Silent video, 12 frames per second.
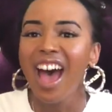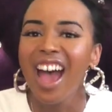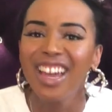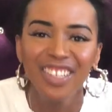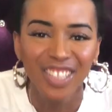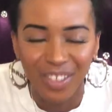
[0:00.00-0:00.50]
I
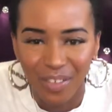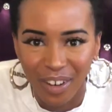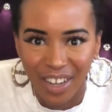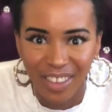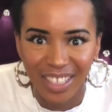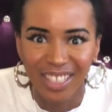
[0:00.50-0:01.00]
used to
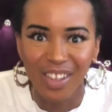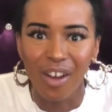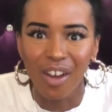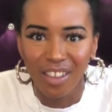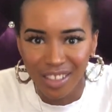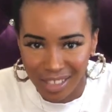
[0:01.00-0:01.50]
wear these
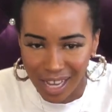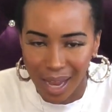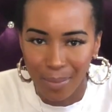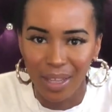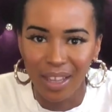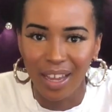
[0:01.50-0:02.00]
all the
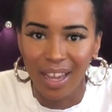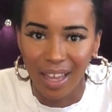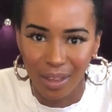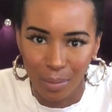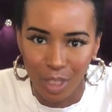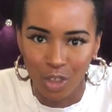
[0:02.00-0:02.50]
time in like
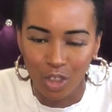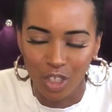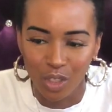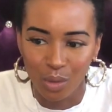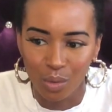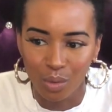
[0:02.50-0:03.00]
elementary
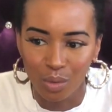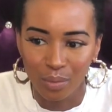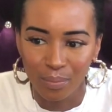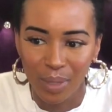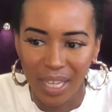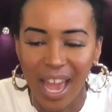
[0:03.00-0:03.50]
school.
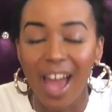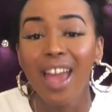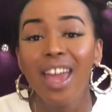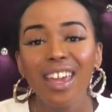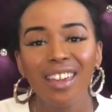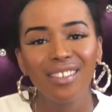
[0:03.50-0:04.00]
But yeah,
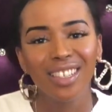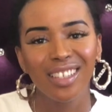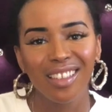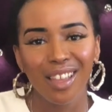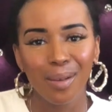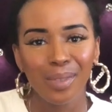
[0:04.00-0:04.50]
give this a
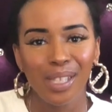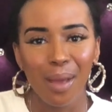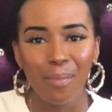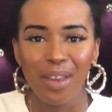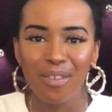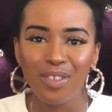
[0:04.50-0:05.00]
thumbs
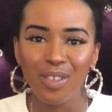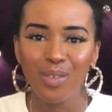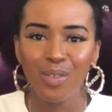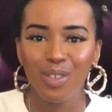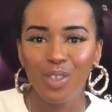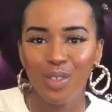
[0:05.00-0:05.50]
up if you
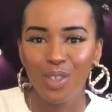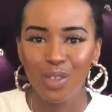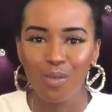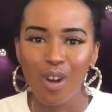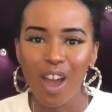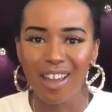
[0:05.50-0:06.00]
used to
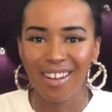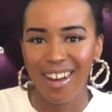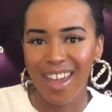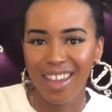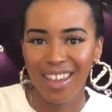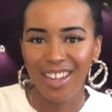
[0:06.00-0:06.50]
rock
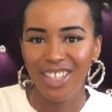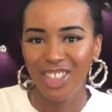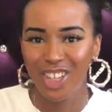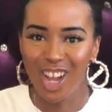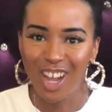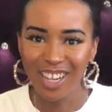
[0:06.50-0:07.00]
Nike
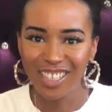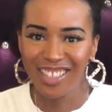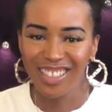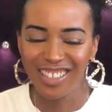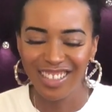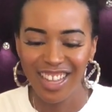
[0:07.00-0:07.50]
Shox.
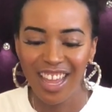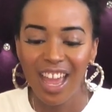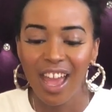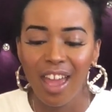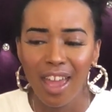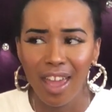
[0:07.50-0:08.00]

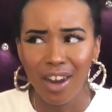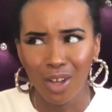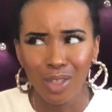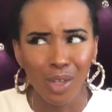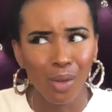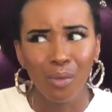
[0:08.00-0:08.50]
And
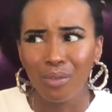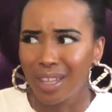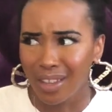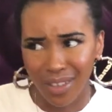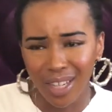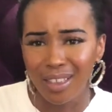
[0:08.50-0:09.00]
also
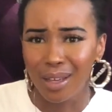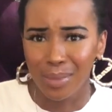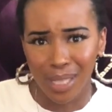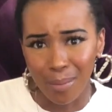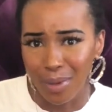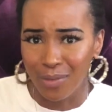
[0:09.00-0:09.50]
give it a thumbs
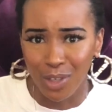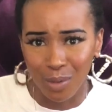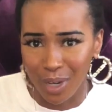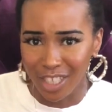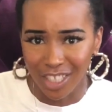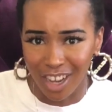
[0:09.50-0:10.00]
up if you
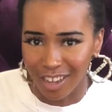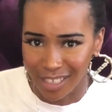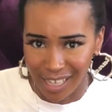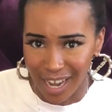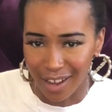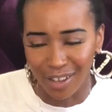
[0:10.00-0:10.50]
wear Shox
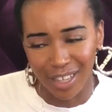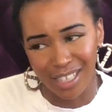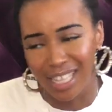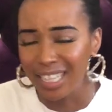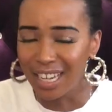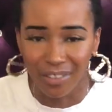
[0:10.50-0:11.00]
now, because
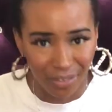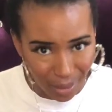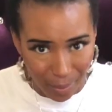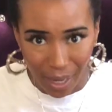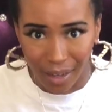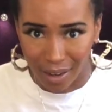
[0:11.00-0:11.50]
they definitely
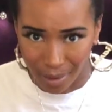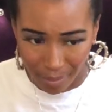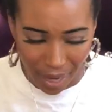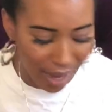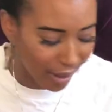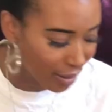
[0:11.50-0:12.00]
made a
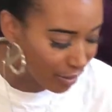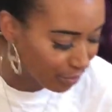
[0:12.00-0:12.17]
comeback.